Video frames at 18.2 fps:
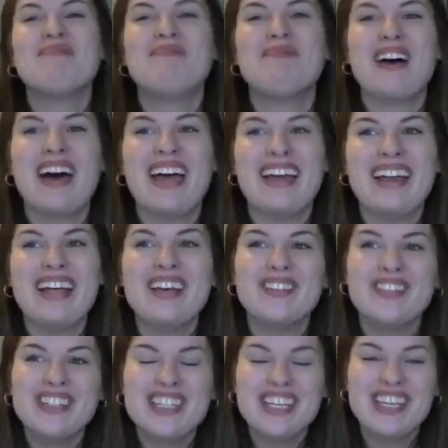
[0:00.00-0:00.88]
but
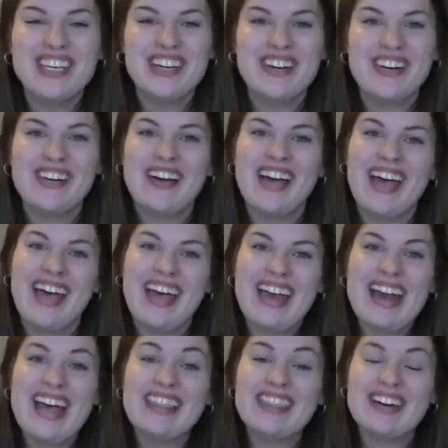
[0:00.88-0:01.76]
it was cute
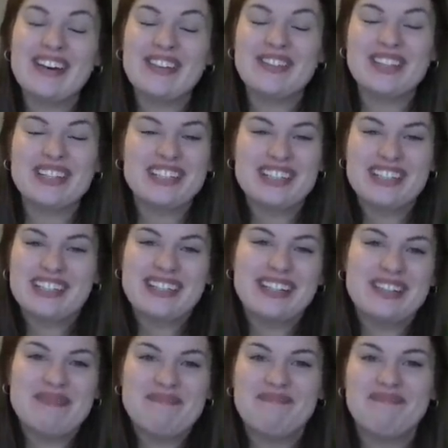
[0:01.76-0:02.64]
and I thought it was
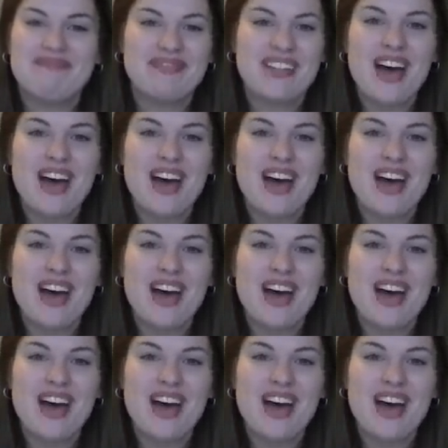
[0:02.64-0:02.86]
just a,